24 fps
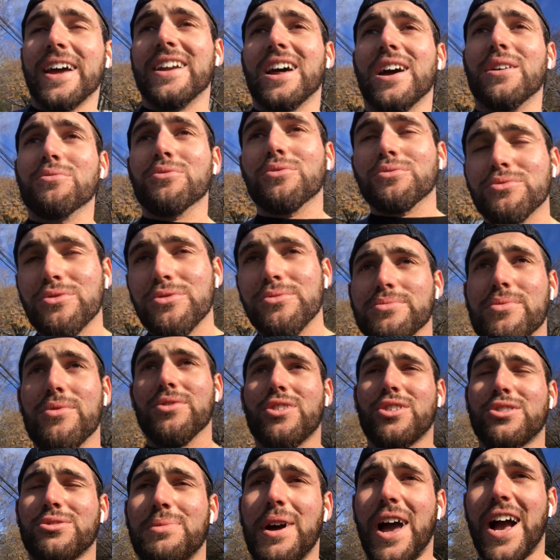and I
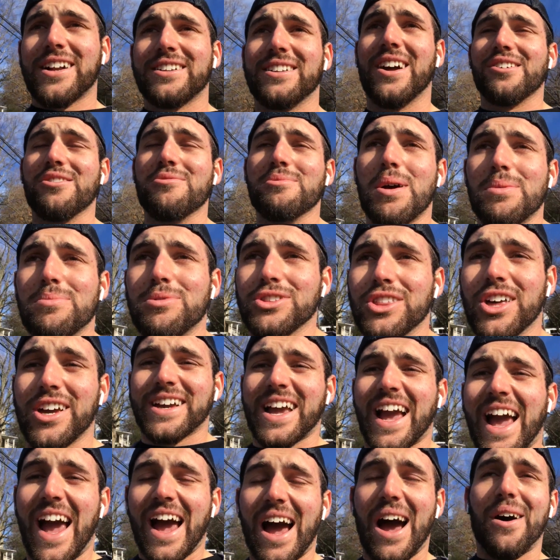looked back, and I remembered,
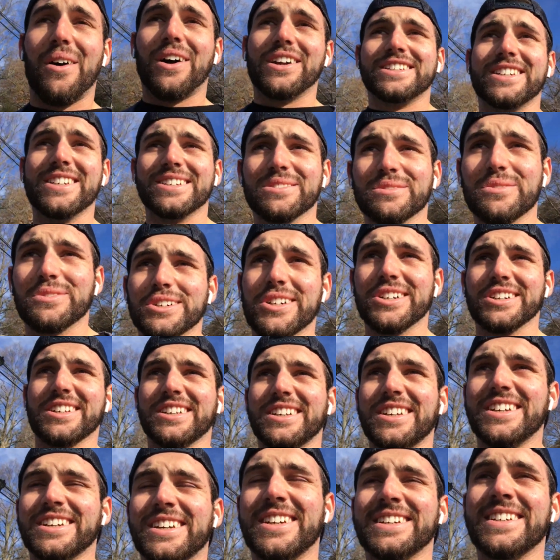like, how I didn't
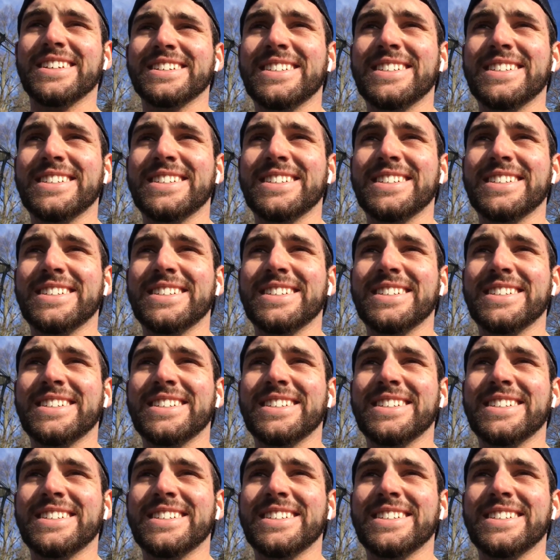really,